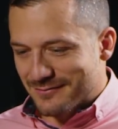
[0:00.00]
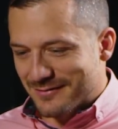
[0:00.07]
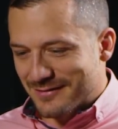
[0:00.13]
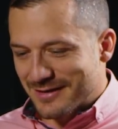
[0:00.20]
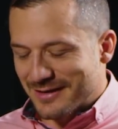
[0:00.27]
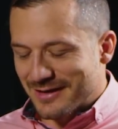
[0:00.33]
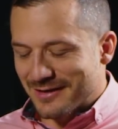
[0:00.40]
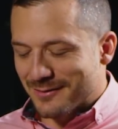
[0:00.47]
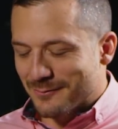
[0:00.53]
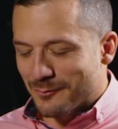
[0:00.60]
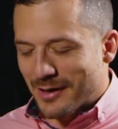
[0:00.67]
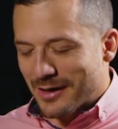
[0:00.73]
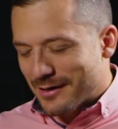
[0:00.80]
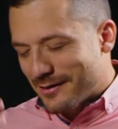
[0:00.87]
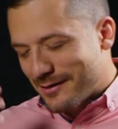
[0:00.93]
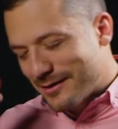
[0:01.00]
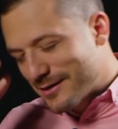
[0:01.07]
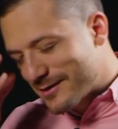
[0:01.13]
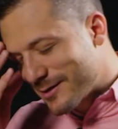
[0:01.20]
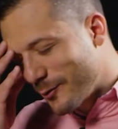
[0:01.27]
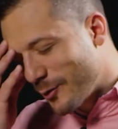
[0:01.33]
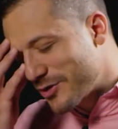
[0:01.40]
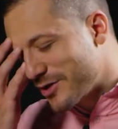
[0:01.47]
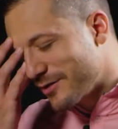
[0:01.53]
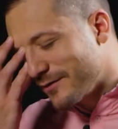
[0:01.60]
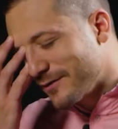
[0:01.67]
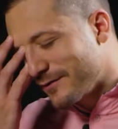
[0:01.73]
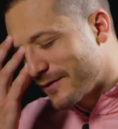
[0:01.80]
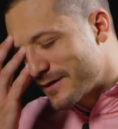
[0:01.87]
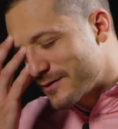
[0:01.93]
there's a question
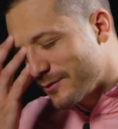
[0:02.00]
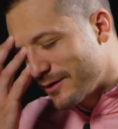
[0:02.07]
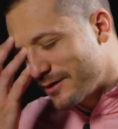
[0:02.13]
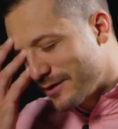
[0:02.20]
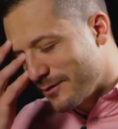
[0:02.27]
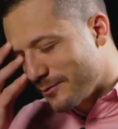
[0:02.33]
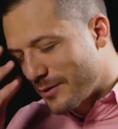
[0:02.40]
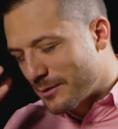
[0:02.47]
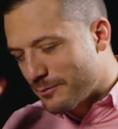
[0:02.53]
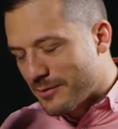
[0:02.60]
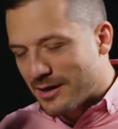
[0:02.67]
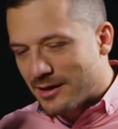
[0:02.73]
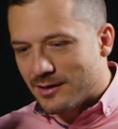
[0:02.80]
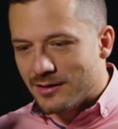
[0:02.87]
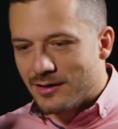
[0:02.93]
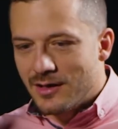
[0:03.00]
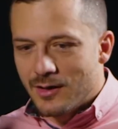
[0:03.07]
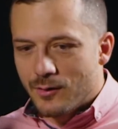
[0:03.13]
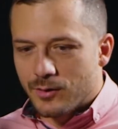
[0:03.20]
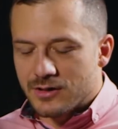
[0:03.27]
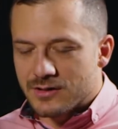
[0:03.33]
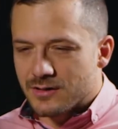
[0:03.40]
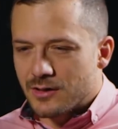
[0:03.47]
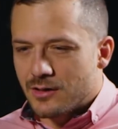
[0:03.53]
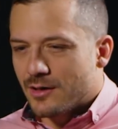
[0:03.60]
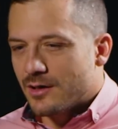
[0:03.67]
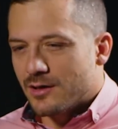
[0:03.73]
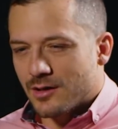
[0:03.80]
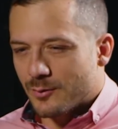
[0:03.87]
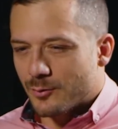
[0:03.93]
that's resonating in my mind when
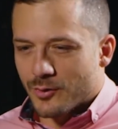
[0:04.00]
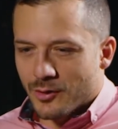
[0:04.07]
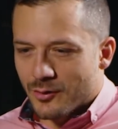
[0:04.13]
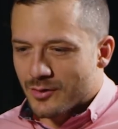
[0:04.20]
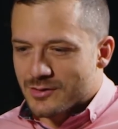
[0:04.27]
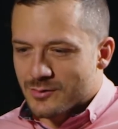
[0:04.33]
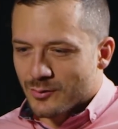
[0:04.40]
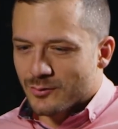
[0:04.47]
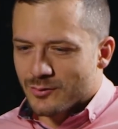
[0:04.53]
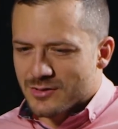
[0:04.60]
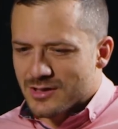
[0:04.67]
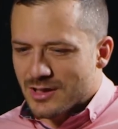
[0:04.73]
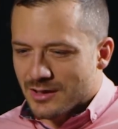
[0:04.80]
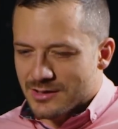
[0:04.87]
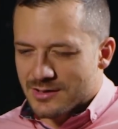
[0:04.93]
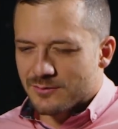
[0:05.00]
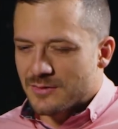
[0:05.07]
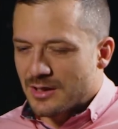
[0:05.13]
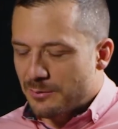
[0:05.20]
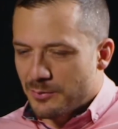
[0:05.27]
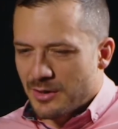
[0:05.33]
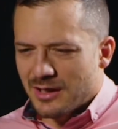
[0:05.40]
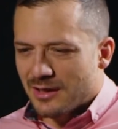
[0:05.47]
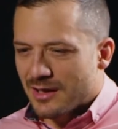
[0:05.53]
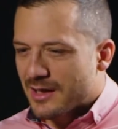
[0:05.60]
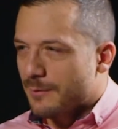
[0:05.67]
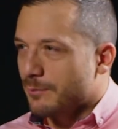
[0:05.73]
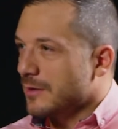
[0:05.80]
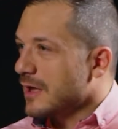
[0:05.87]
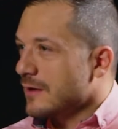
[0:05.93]
young entrepreneurs want to start something big,
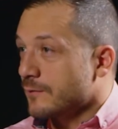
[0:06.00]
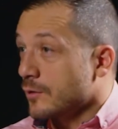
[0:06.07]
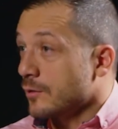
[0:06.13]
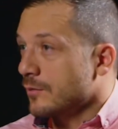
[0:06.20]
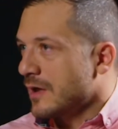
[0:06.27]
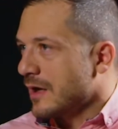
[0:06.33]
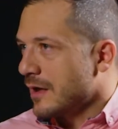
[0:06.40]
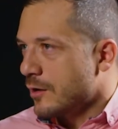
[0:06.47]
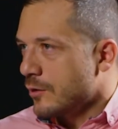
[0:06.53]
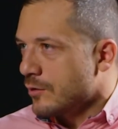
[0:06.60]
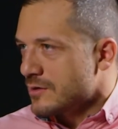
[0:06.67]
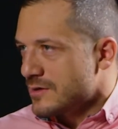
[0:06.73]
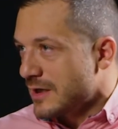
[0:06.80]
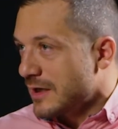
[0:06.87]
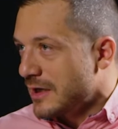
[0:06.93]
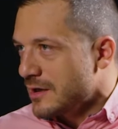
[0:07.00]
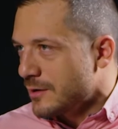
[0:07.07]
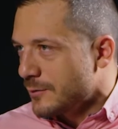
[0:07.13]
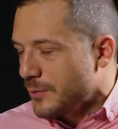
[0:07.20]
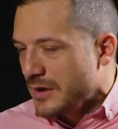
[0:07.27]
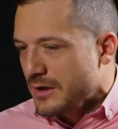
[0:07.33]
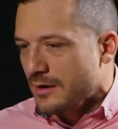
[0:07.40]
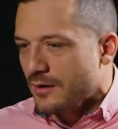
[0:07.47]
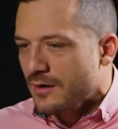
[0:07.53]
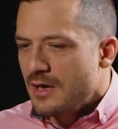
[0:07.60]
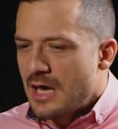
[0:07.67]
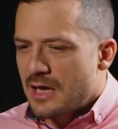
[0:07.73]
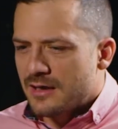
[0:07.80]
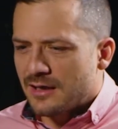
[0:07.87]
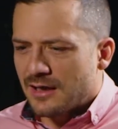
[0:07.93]
like a platform like yours, like Kinderpedia.
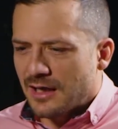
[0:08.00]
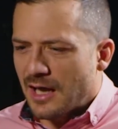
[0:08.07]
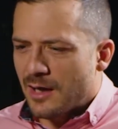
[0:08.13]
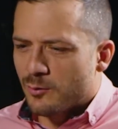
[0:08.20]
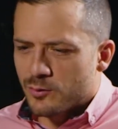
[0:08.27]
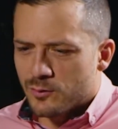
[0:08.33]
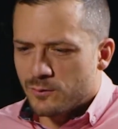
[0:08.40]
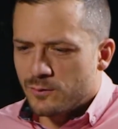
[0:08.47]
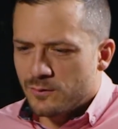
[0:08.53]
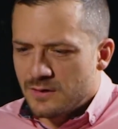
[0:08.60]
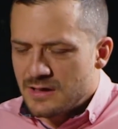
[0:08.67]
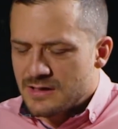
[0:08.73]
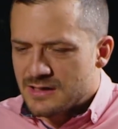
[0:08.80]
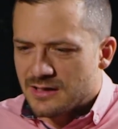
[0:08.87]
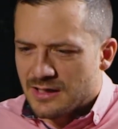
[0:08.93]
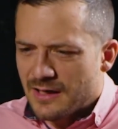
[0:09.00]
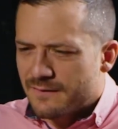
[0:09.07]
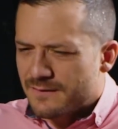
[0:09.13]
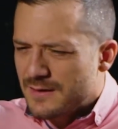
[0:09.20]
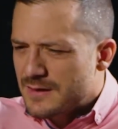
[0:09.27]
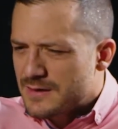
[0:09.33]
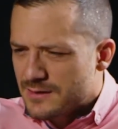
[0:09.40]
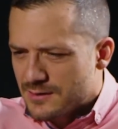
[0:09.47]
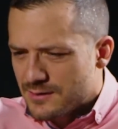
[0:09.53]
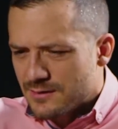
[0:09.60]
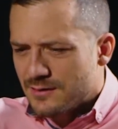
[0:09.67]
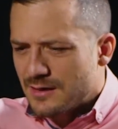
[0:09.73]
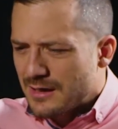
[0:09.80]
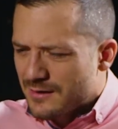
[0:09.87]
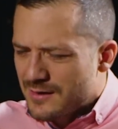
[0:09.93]
They're like, I want to do this and have this
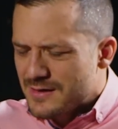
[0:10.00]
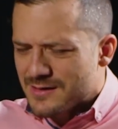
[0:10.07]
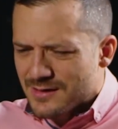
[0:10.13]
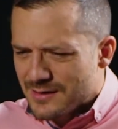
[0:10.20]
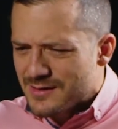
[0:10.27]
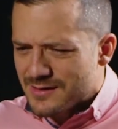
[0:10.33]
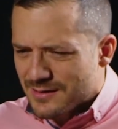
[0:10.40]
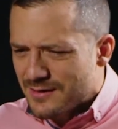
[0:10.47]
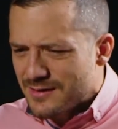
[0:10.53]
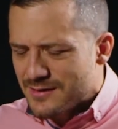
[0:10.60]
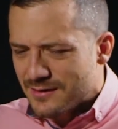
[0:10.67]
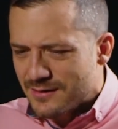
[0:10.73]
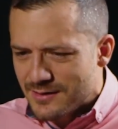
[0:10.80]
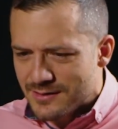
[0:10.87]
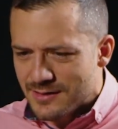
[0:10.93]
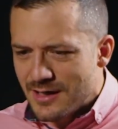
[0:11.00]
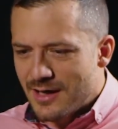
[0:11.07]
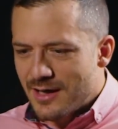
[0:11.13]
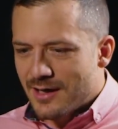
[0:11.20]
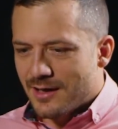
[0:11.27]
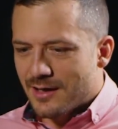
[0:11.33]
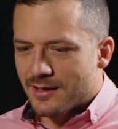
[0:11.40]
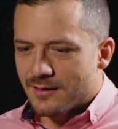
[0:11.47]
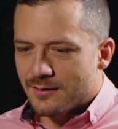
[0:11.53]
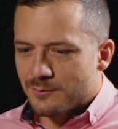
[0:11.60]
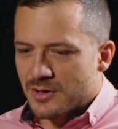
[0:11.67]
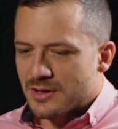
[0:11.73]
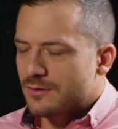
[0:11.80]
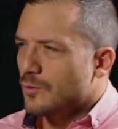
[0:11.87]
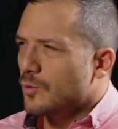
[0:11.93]
and this and this and this and this. Like,
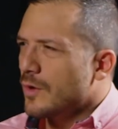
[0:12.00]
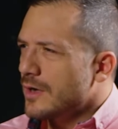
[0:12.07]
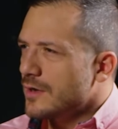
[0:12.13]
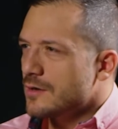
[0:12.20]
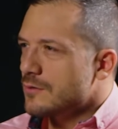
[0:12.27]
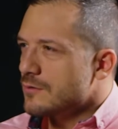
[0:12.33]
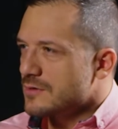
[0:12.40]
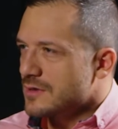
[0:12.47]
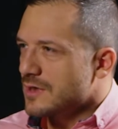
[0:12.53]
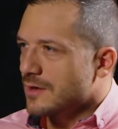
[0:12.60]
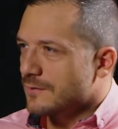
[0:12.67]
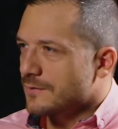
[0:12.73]
but where did you start